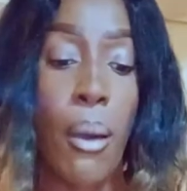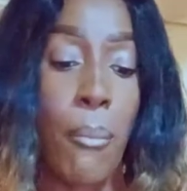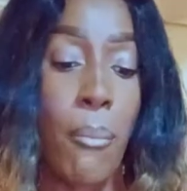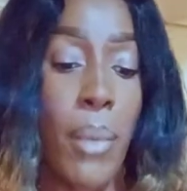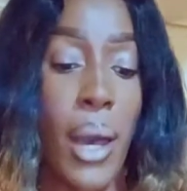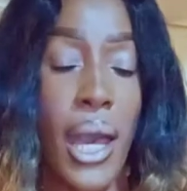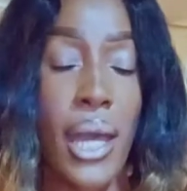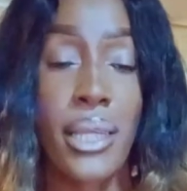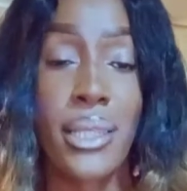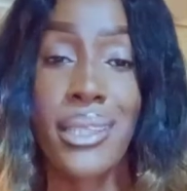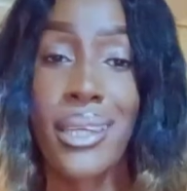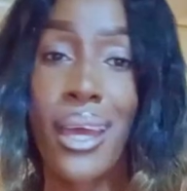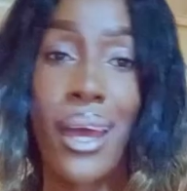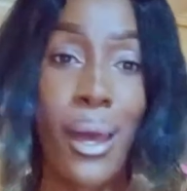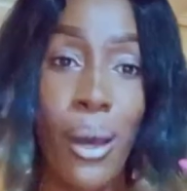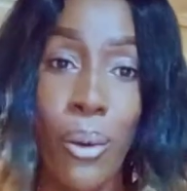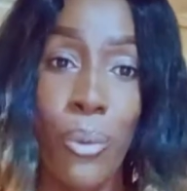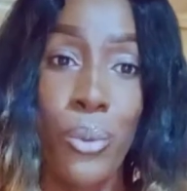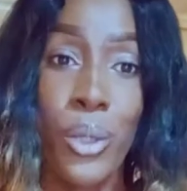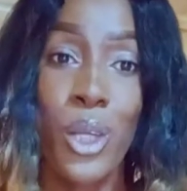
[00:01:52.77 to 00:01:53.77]
But
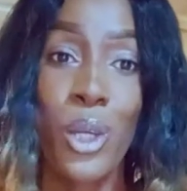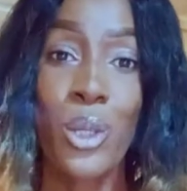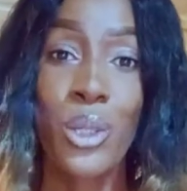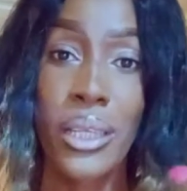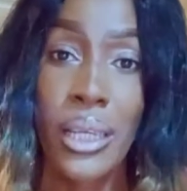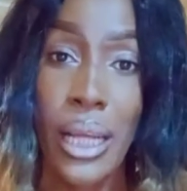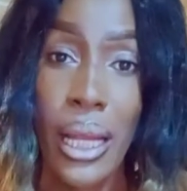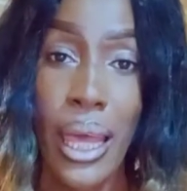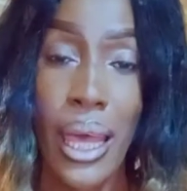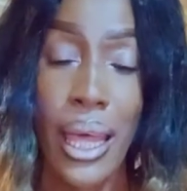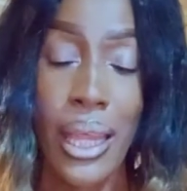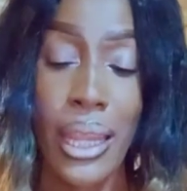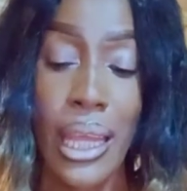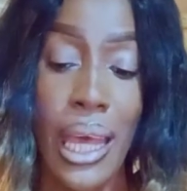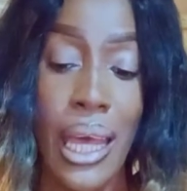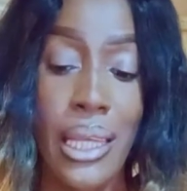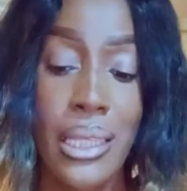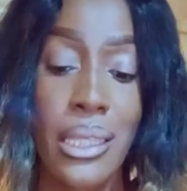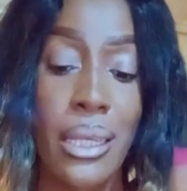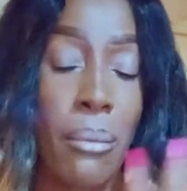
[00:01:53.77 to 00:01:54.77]
we don't declare
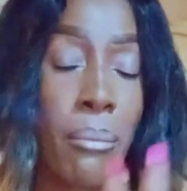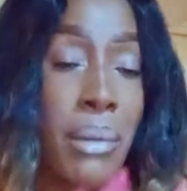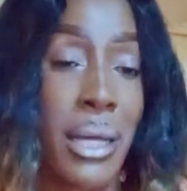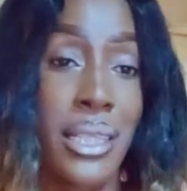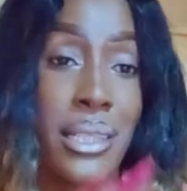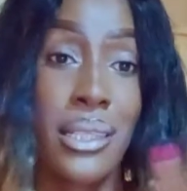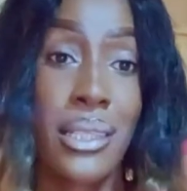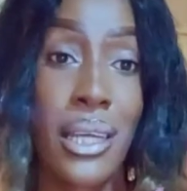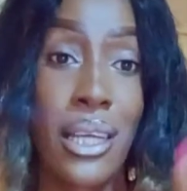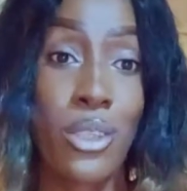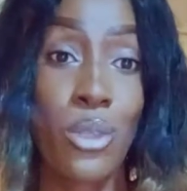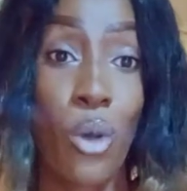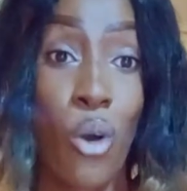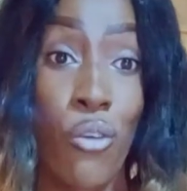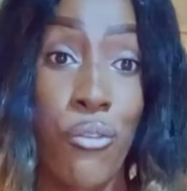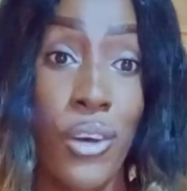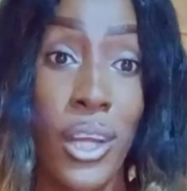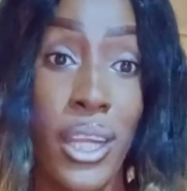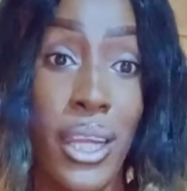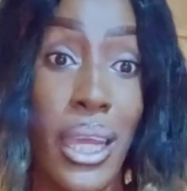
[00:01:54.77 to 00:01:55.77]
that, but it does
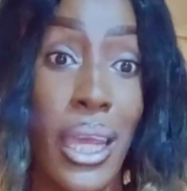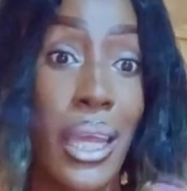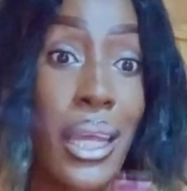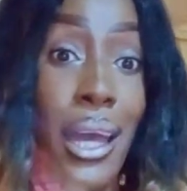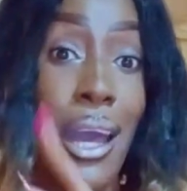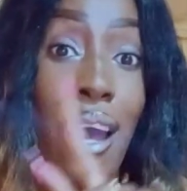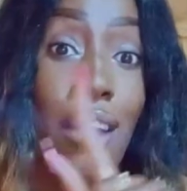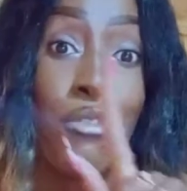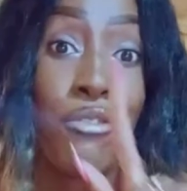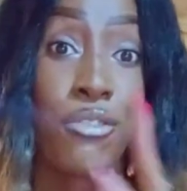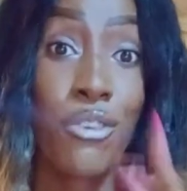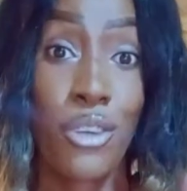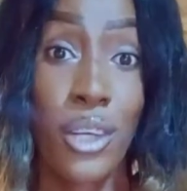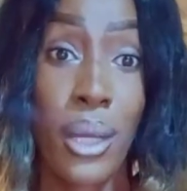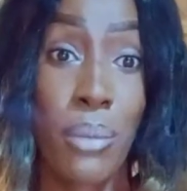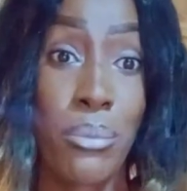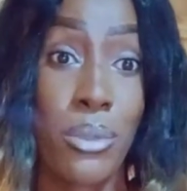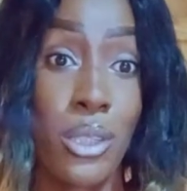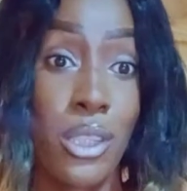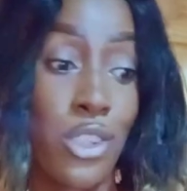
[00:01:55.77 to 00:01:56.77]
offer like
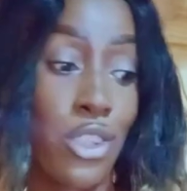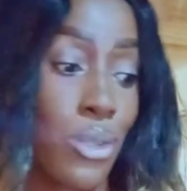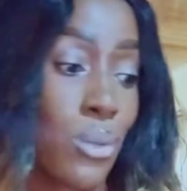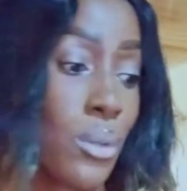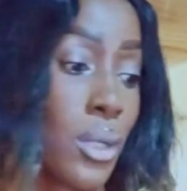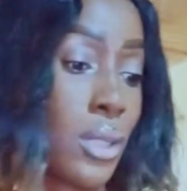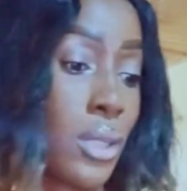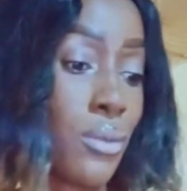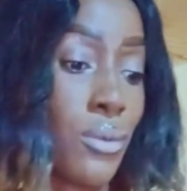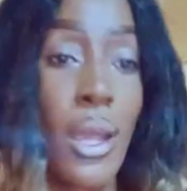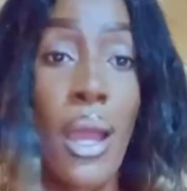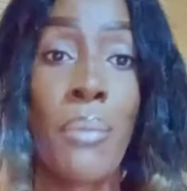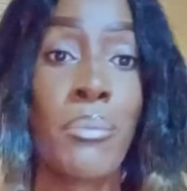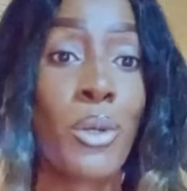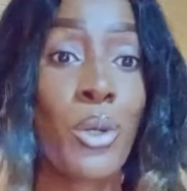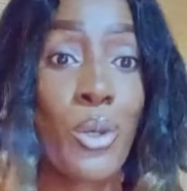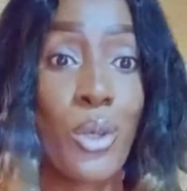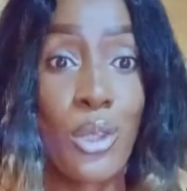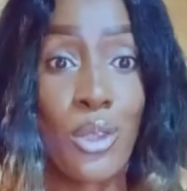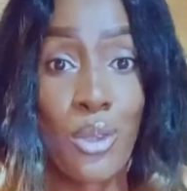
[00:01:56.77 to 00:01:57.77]
affordable jewelry. I'm
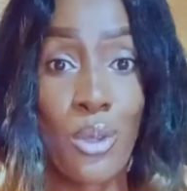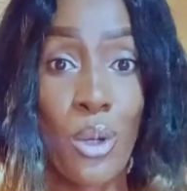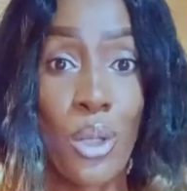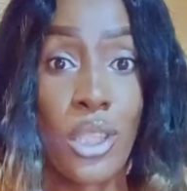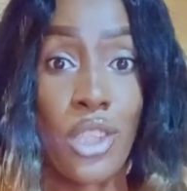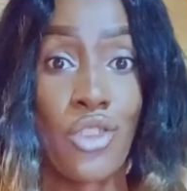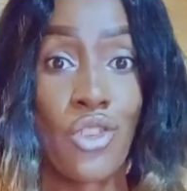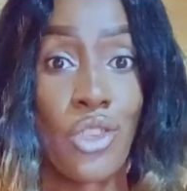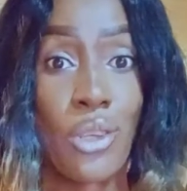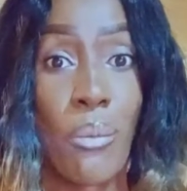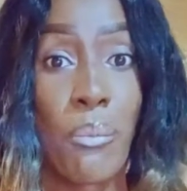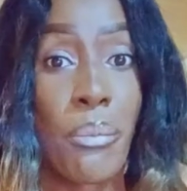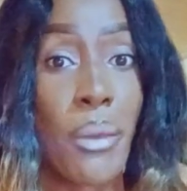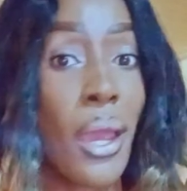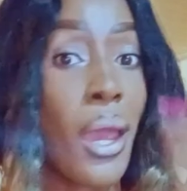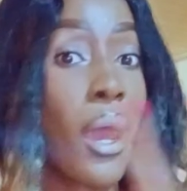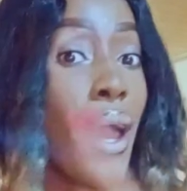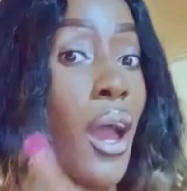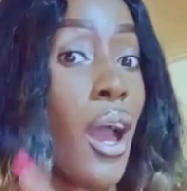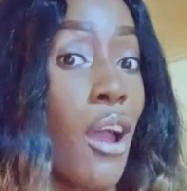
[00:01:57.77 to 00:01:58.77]
not going to call it cheap,
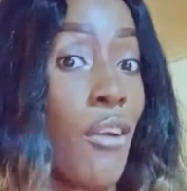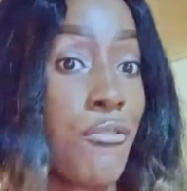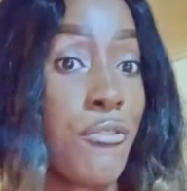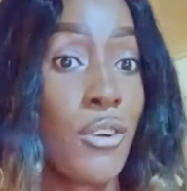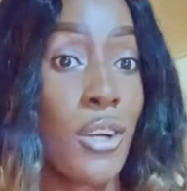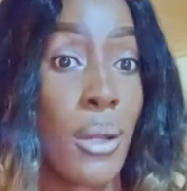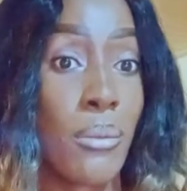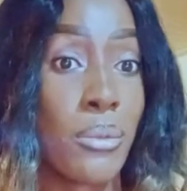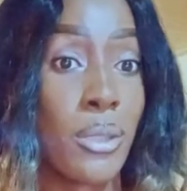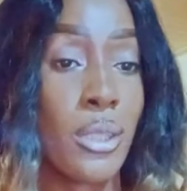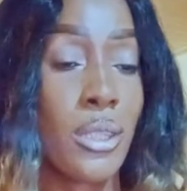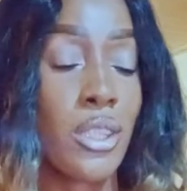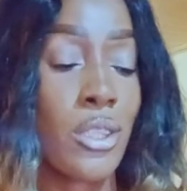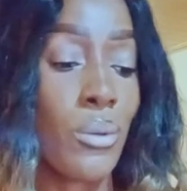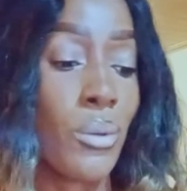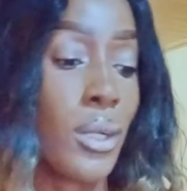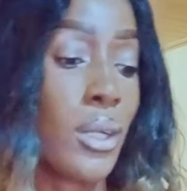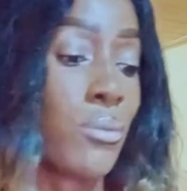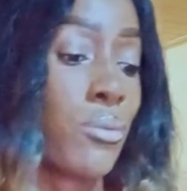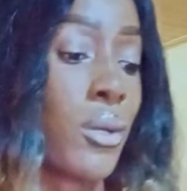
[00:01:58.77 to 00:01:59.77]
affordable
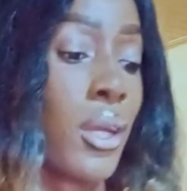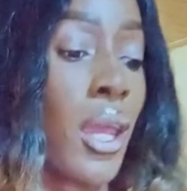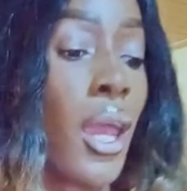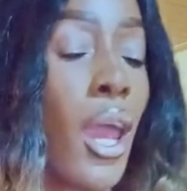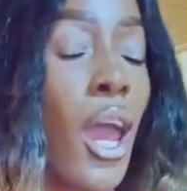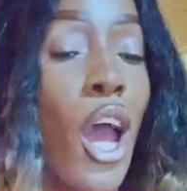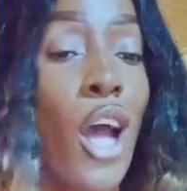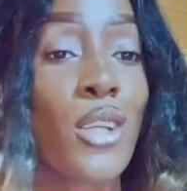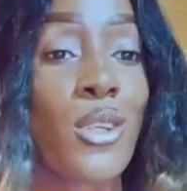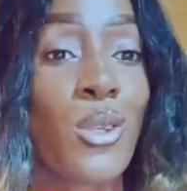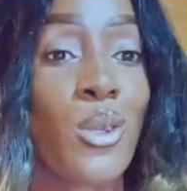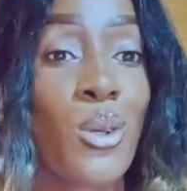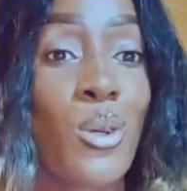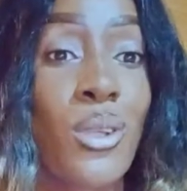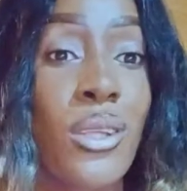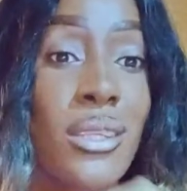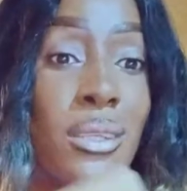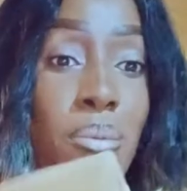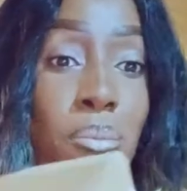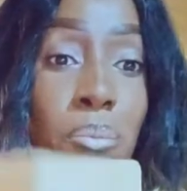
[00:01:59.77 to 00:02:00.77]
jewelry. So
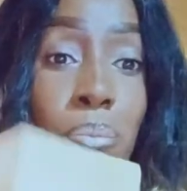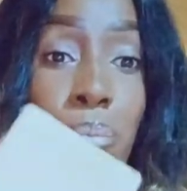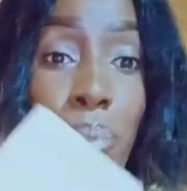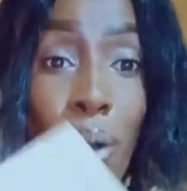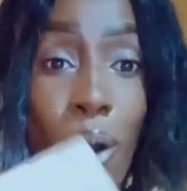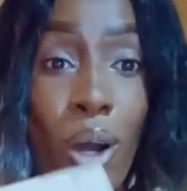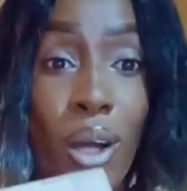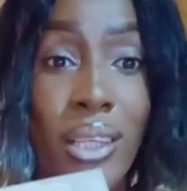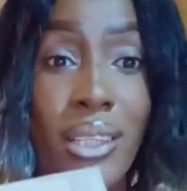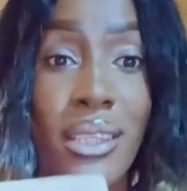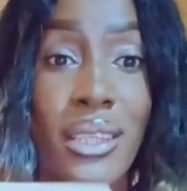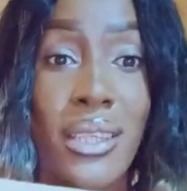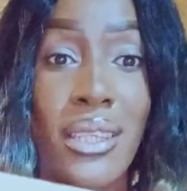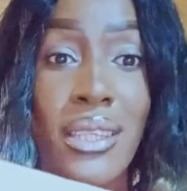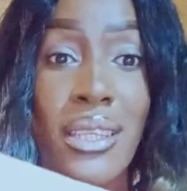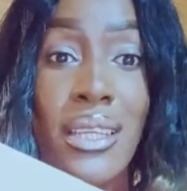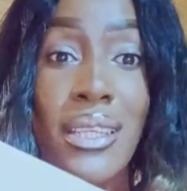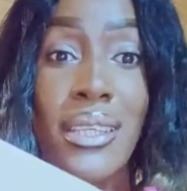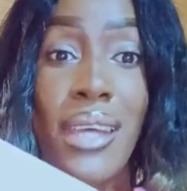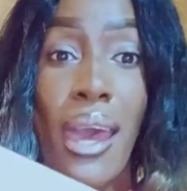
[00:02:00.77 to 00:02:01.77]
this box,
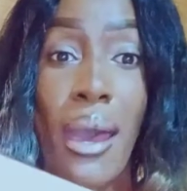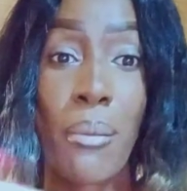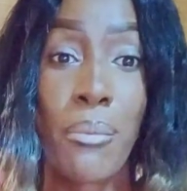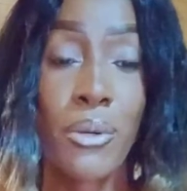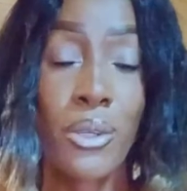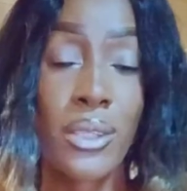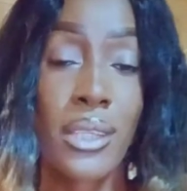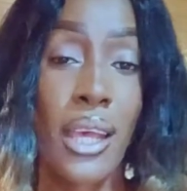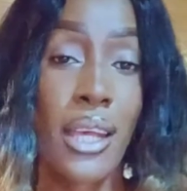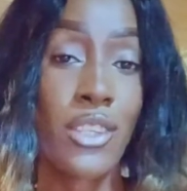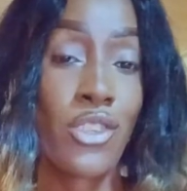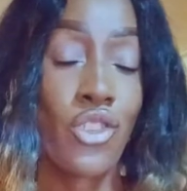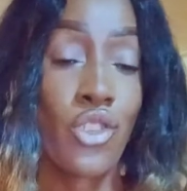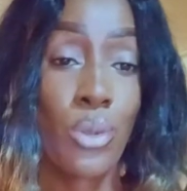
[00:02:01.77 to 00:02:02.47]
this entire box has